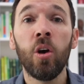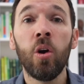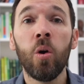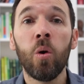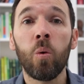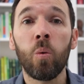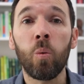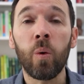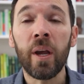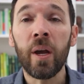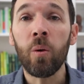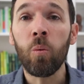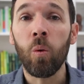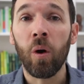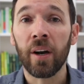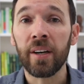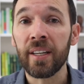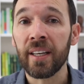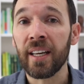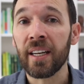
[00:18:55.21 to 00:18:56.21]
we want
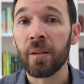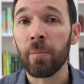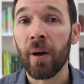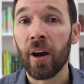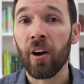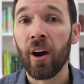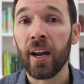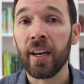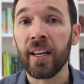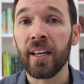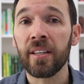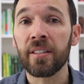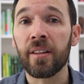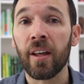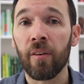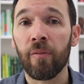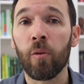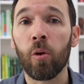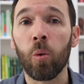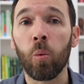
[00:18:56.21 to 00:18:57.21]
to get to better ideas,
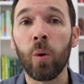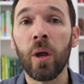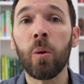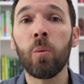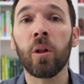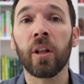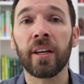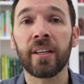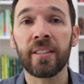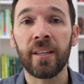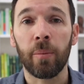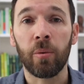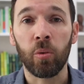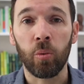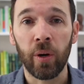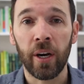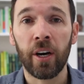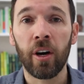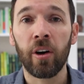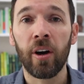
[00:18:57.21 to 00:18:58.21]
therefore we will accept
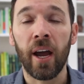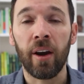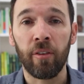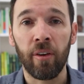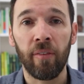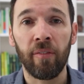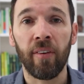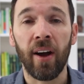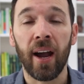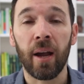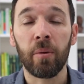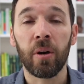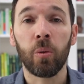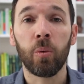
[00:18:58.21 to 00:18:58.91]
rigor and refinement.